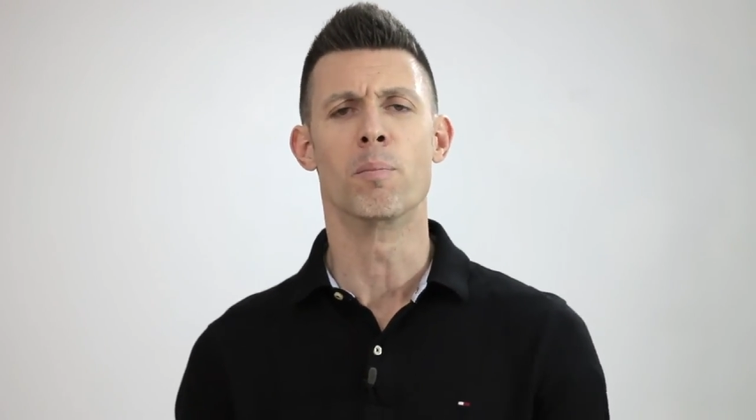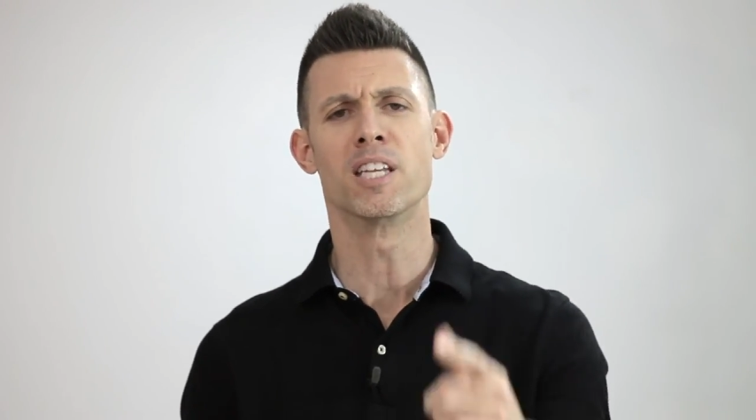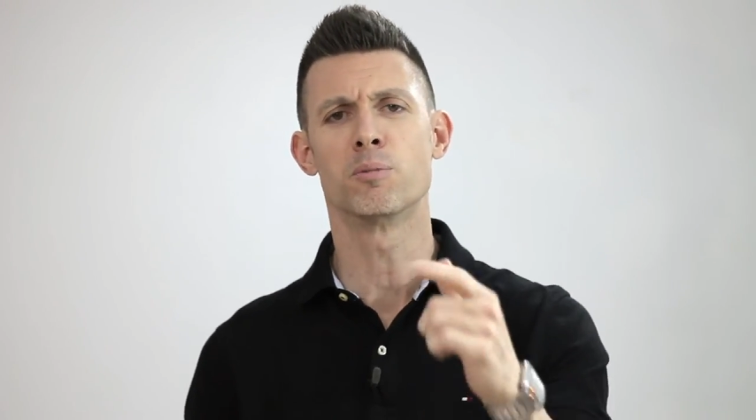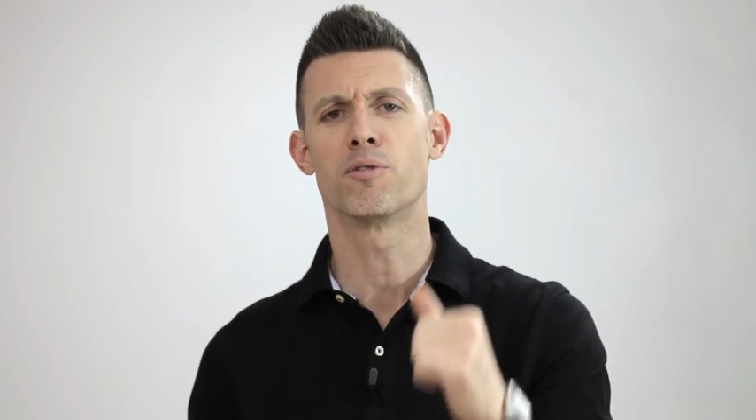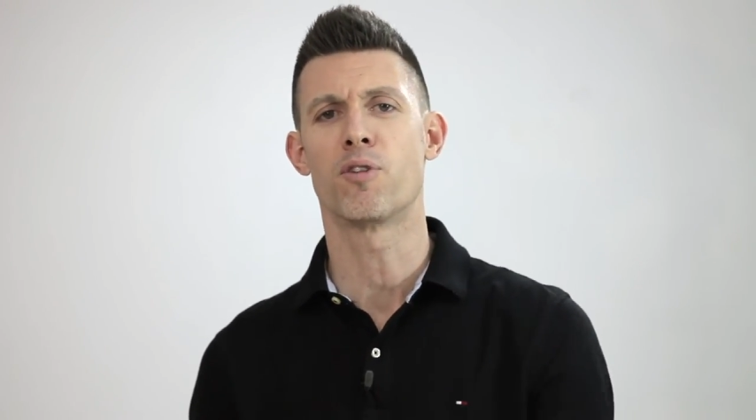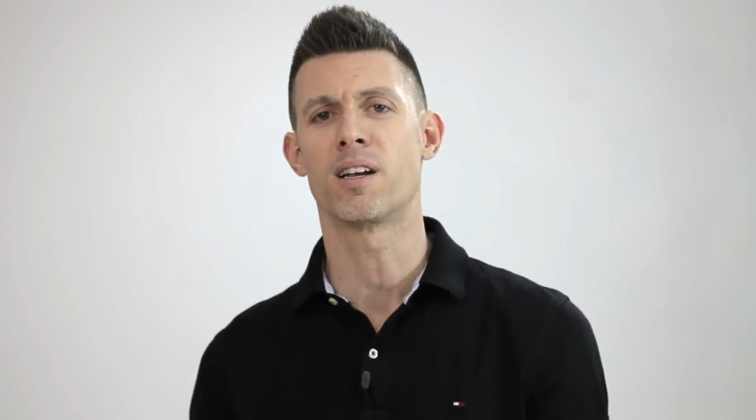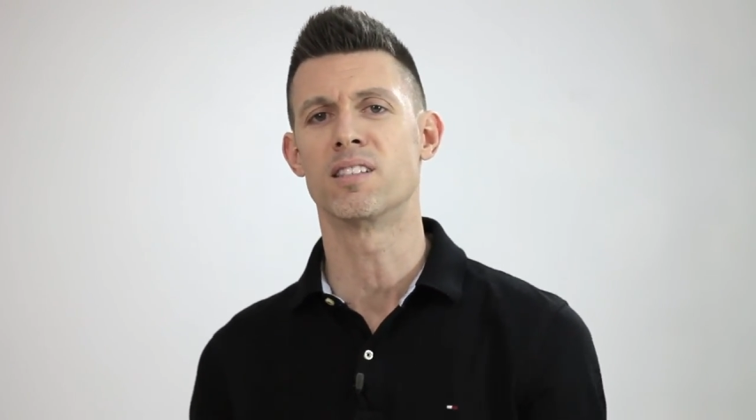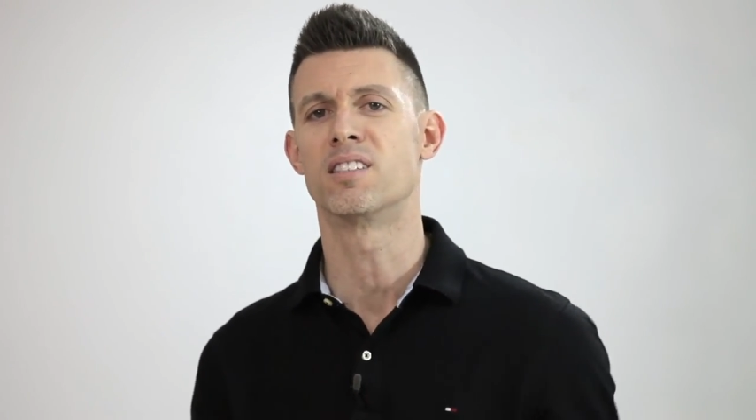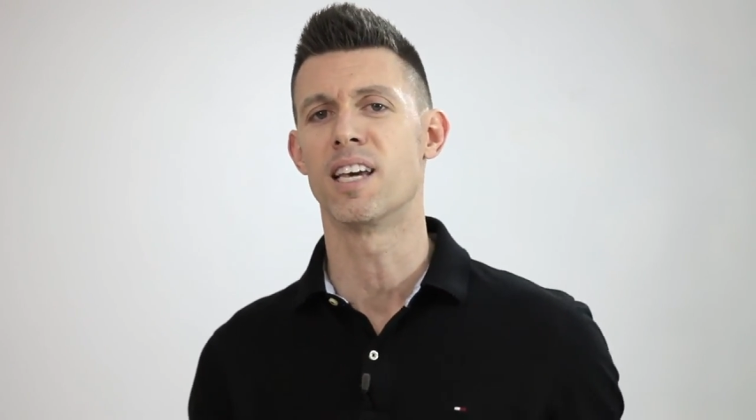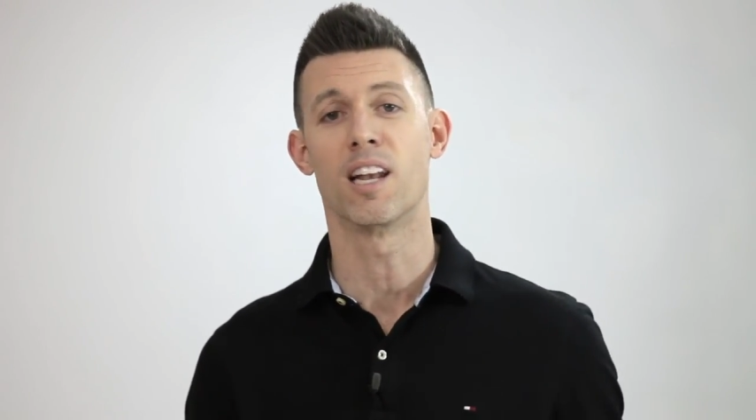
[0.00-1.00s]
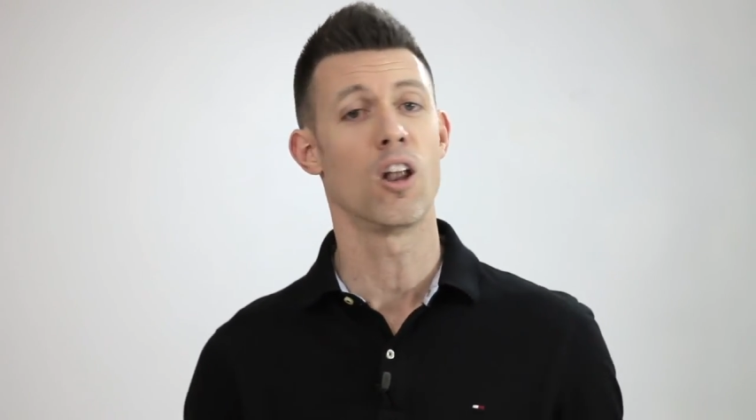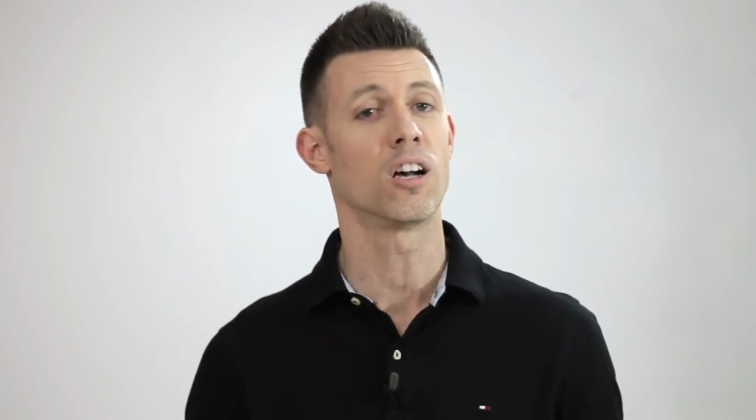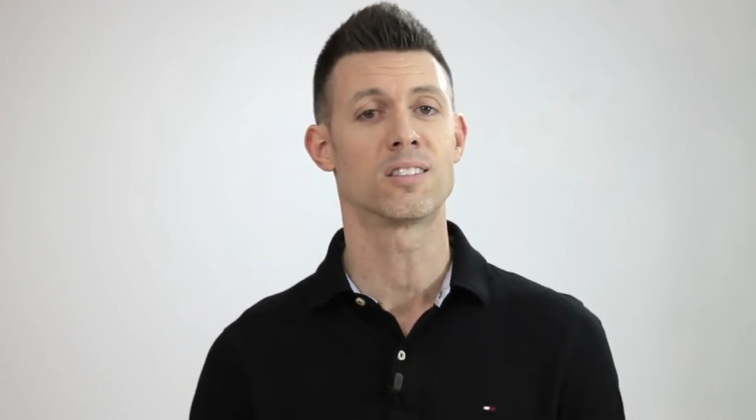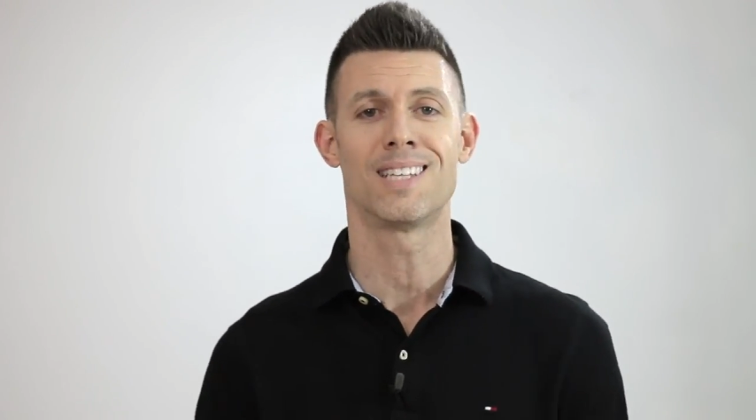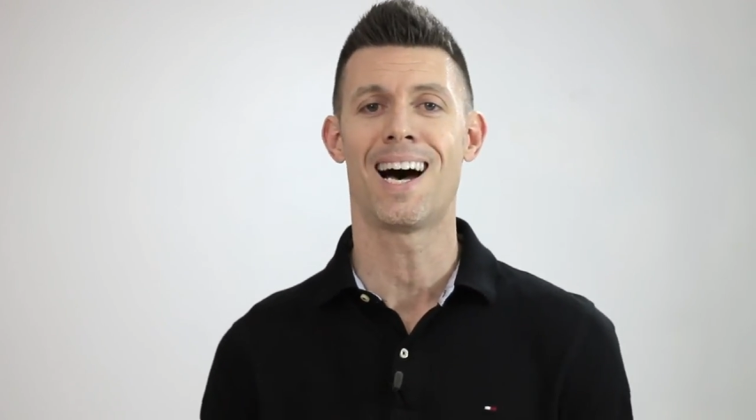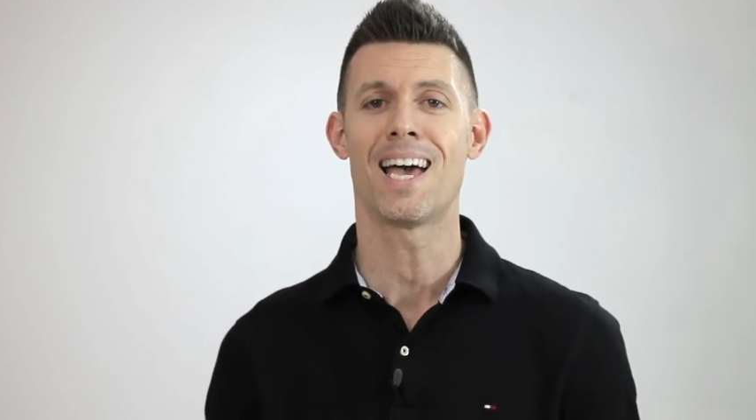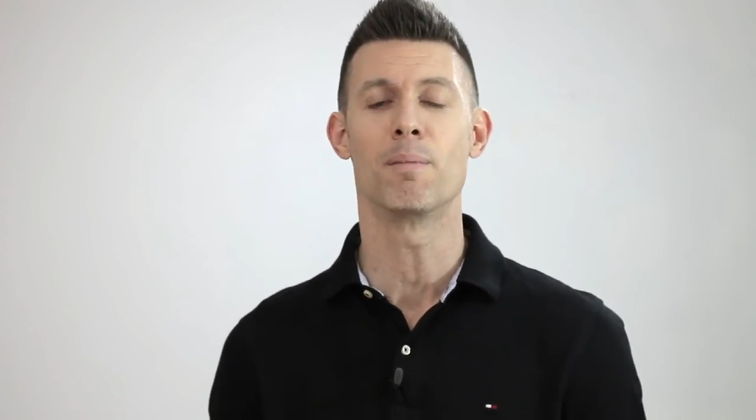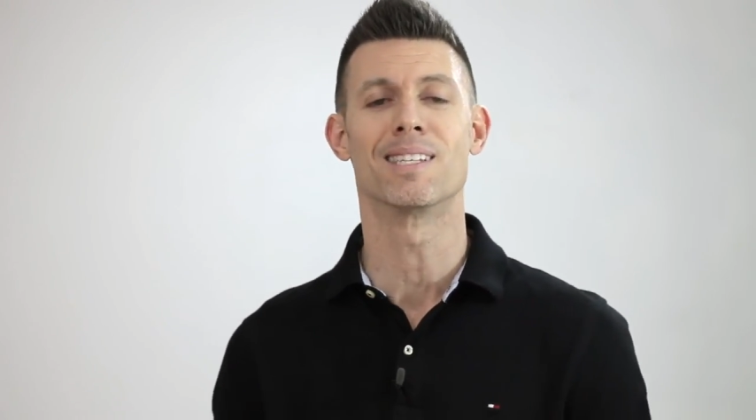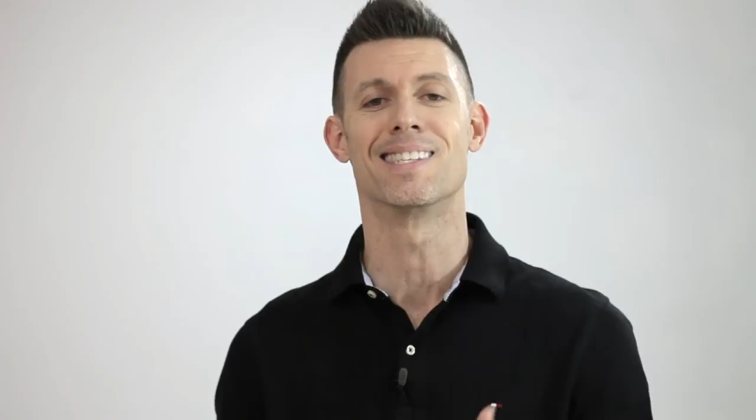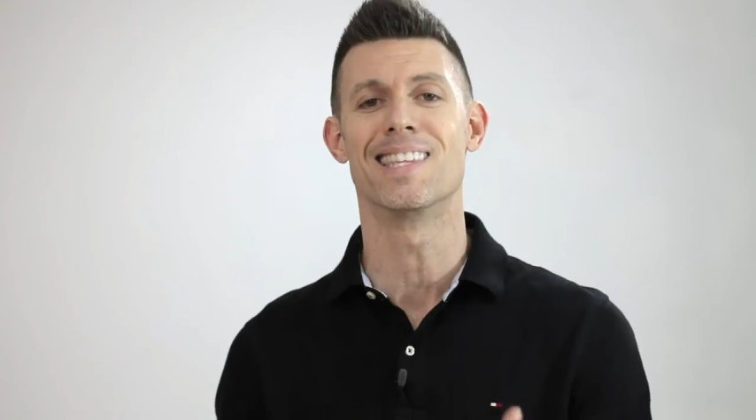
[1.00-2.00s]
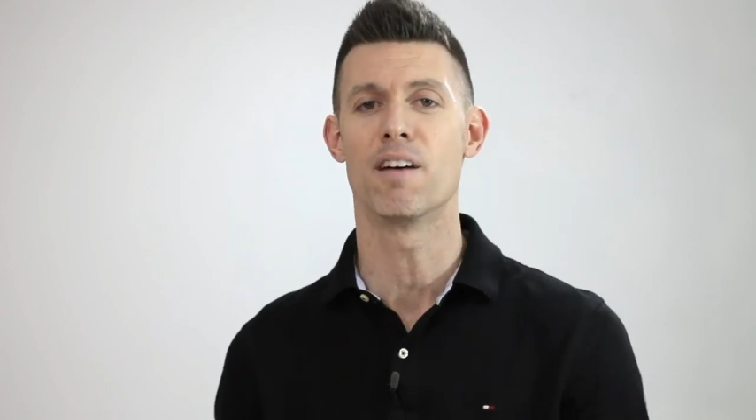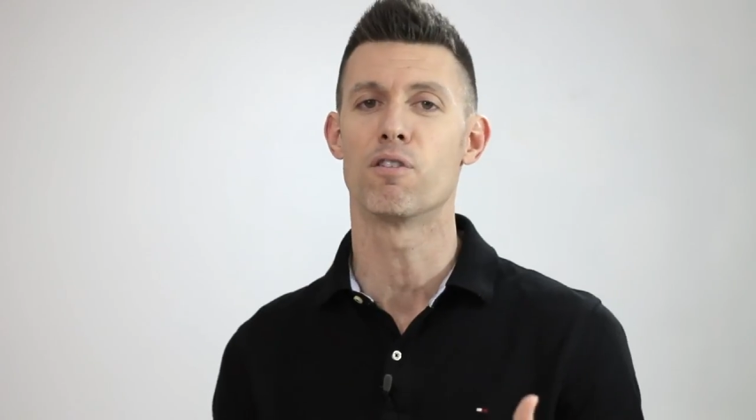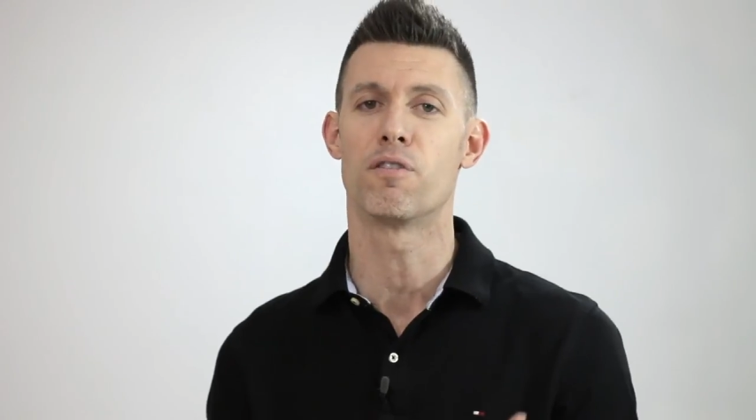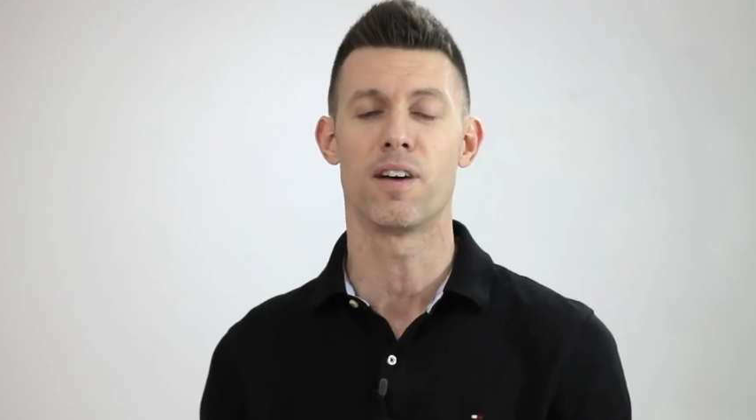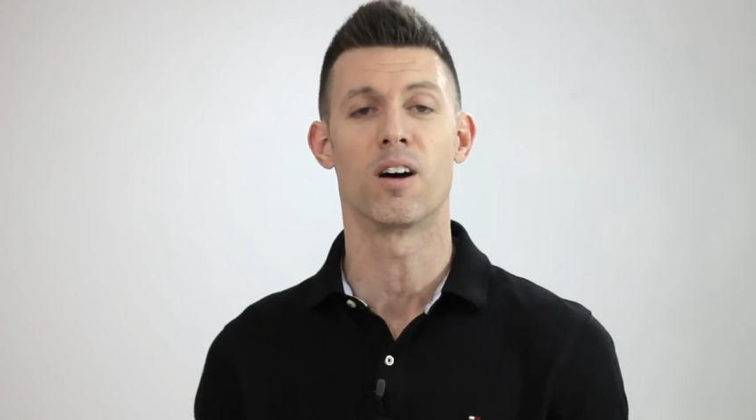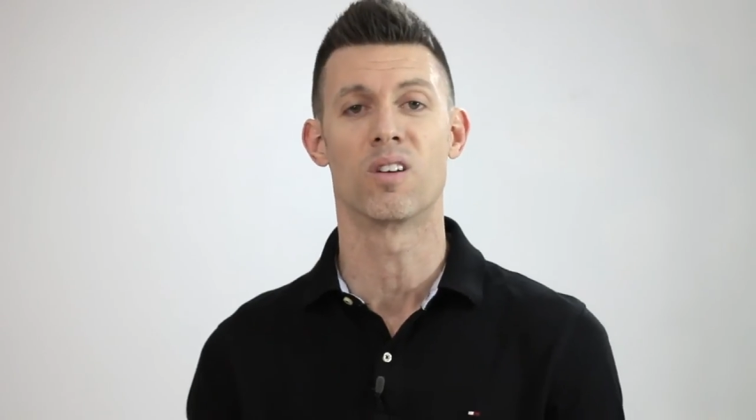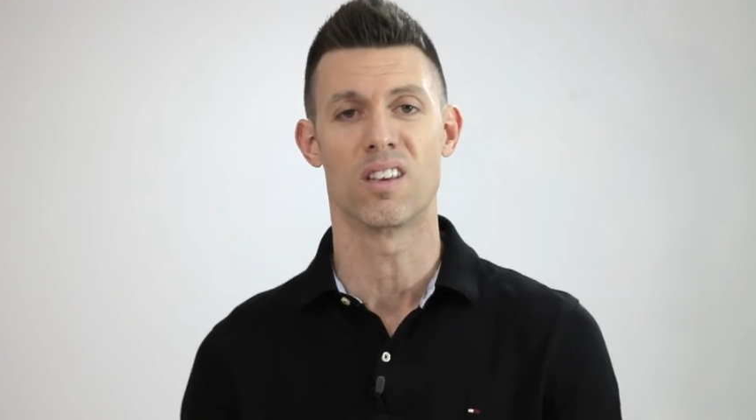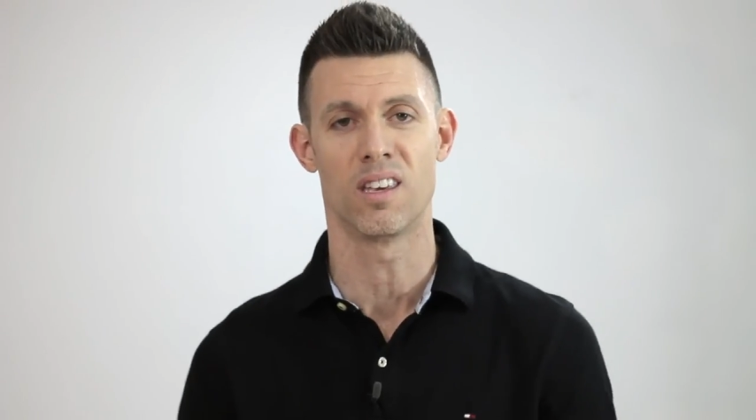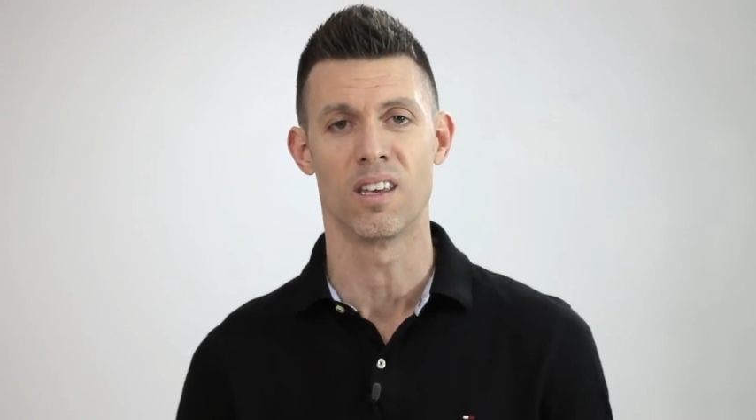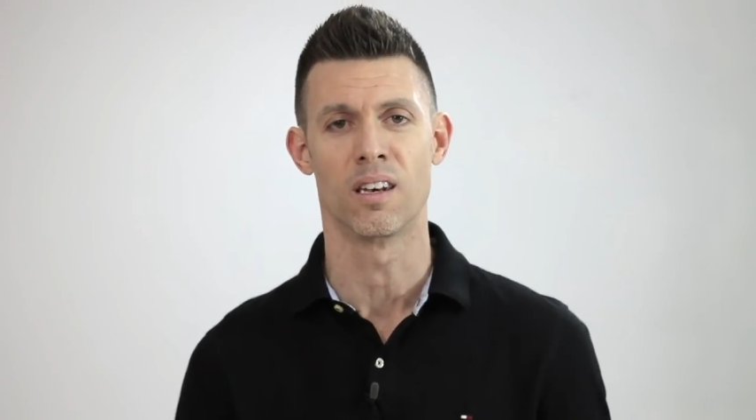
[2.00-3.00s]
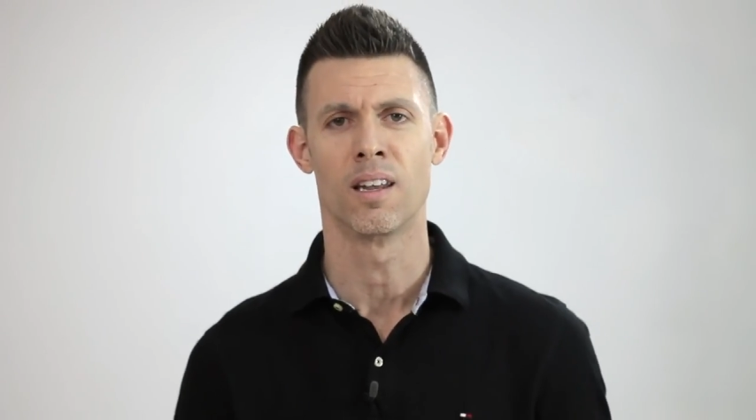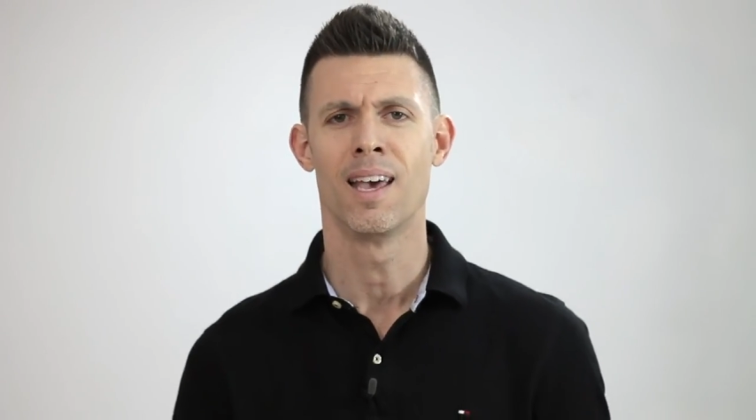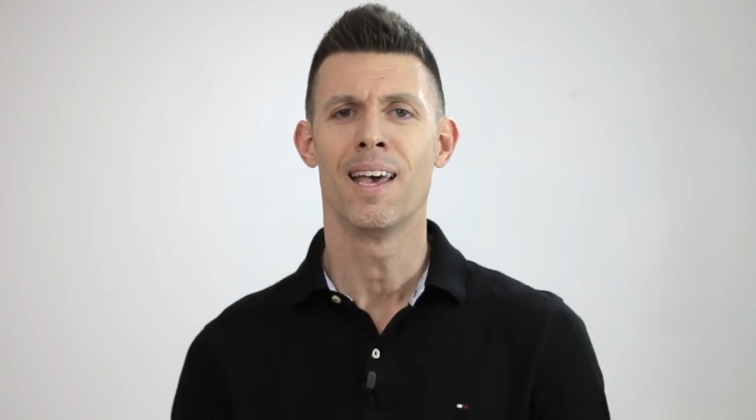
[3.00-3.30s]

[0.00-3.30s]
Benjamin Franklin said, "Lost time is never found again."